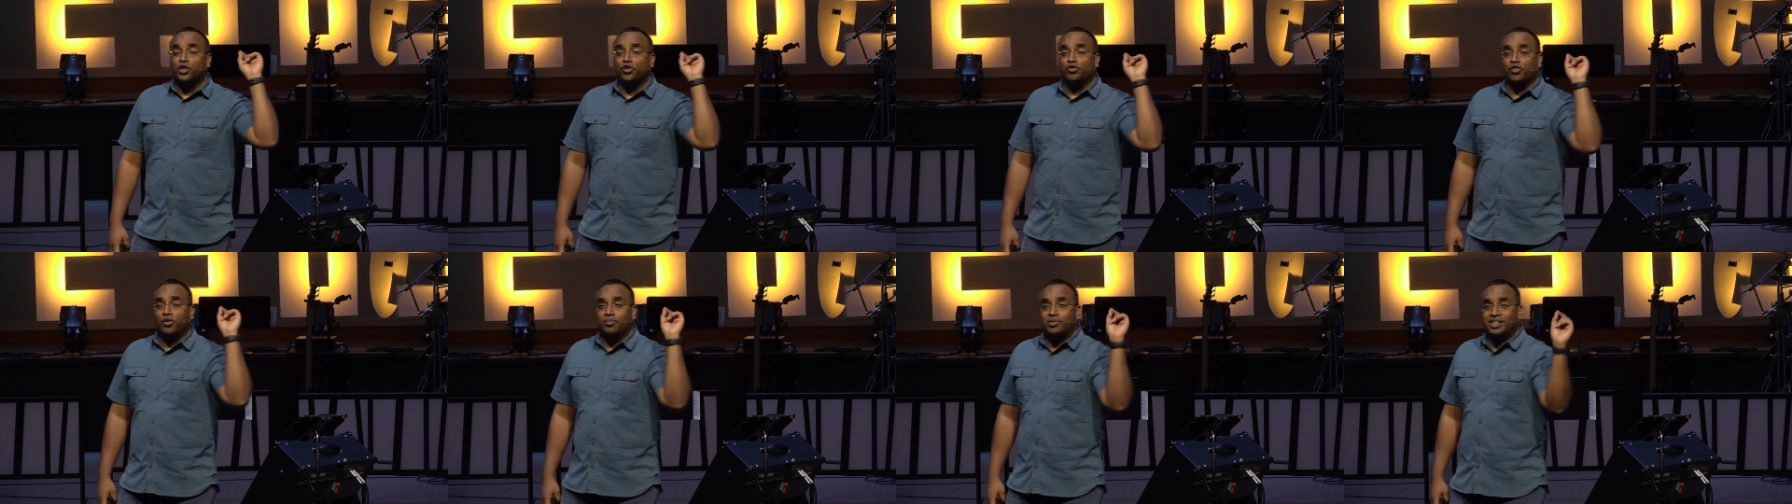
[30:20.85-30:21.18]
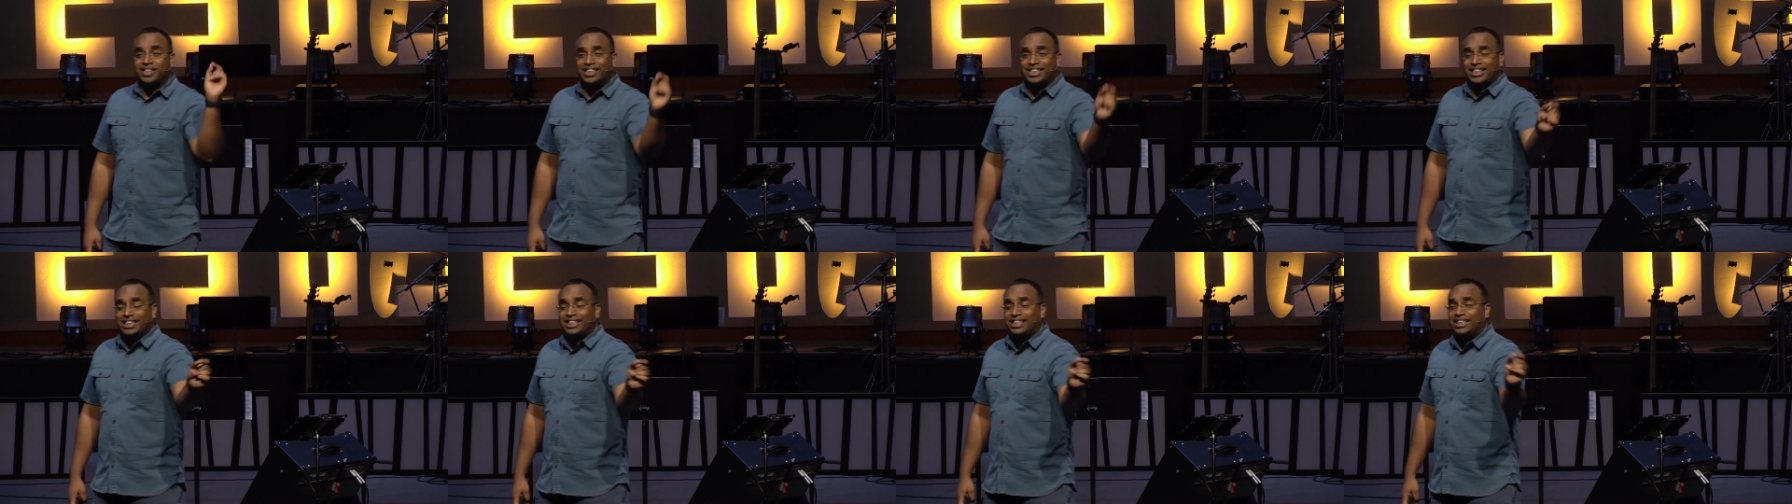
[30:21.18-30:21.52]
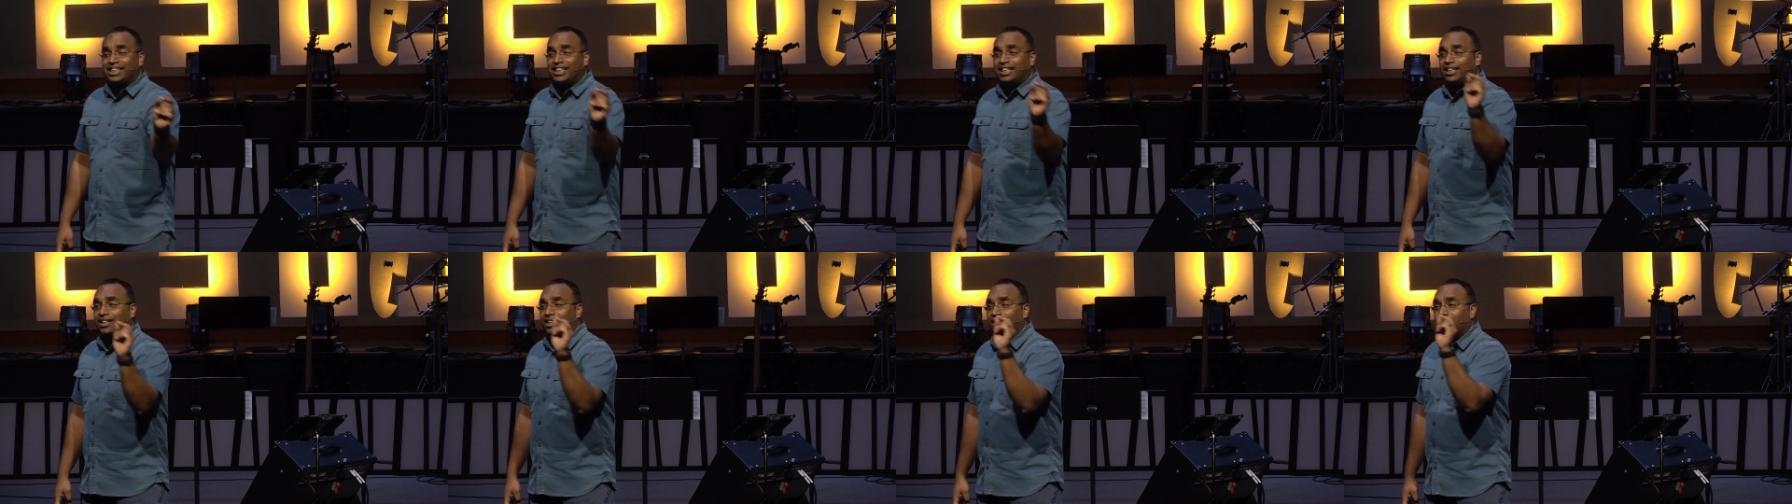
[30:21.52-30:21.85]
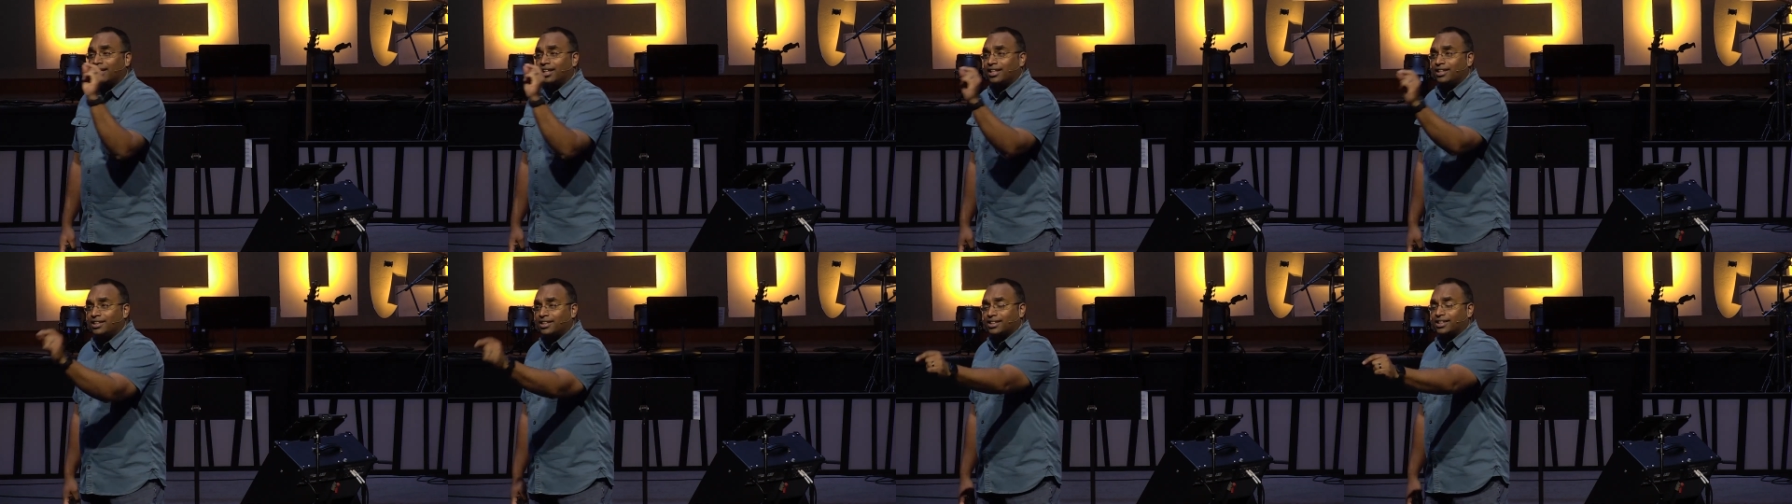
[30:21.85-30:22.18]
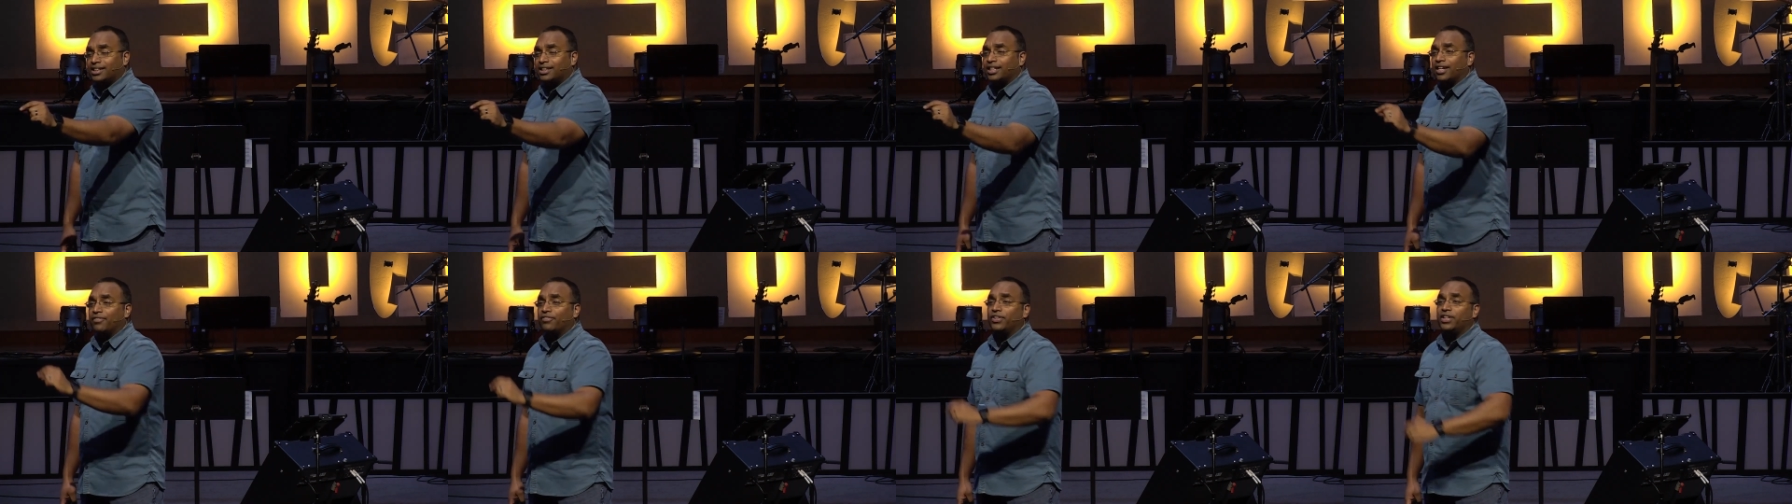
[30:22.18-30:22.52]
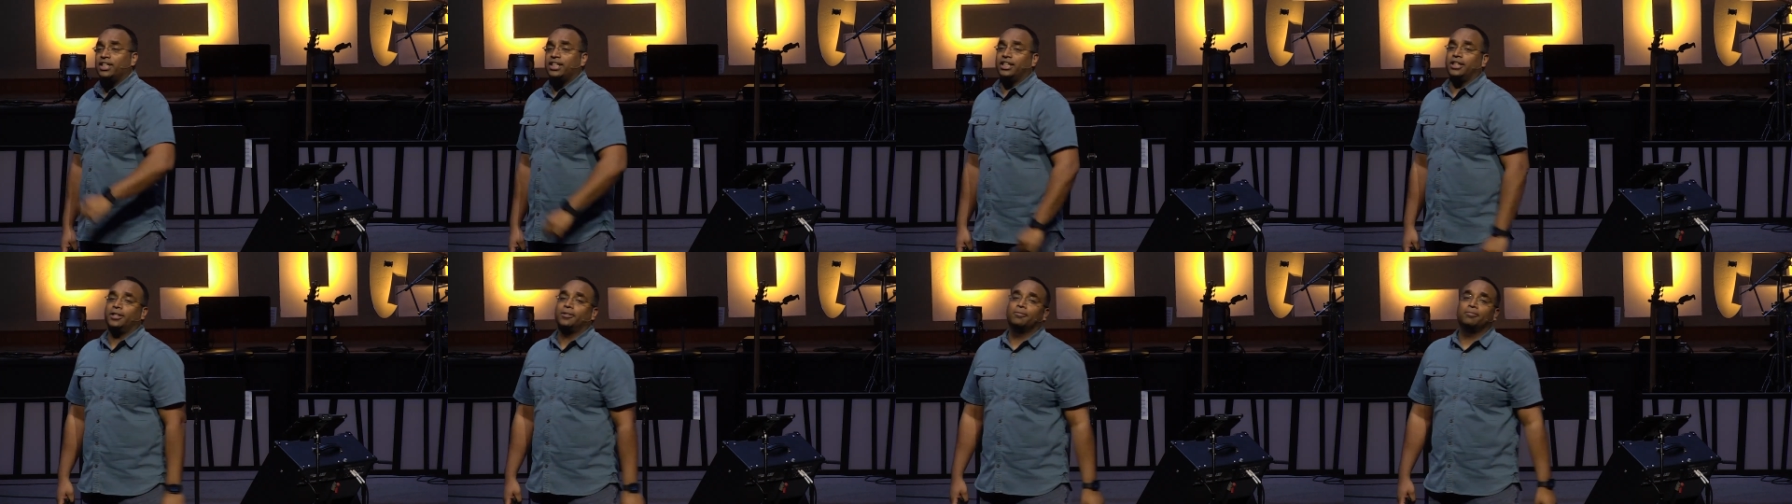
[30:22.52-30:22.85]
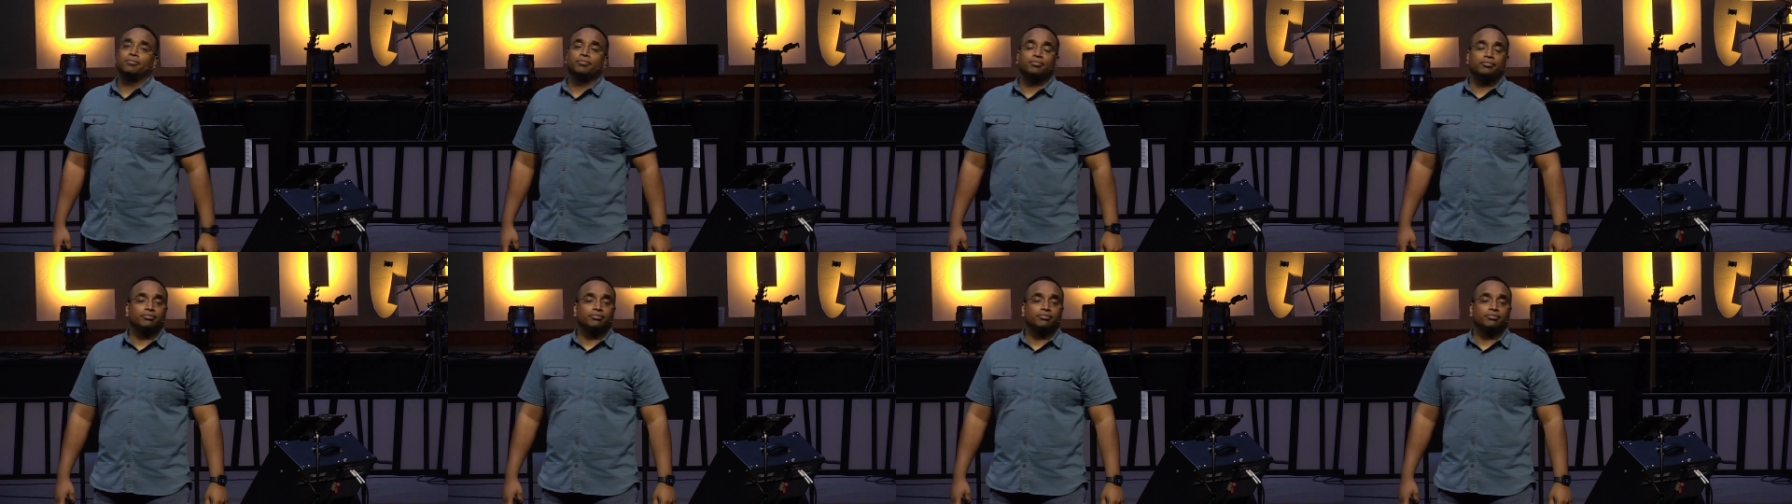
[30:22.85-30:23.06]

do from 60 to 70?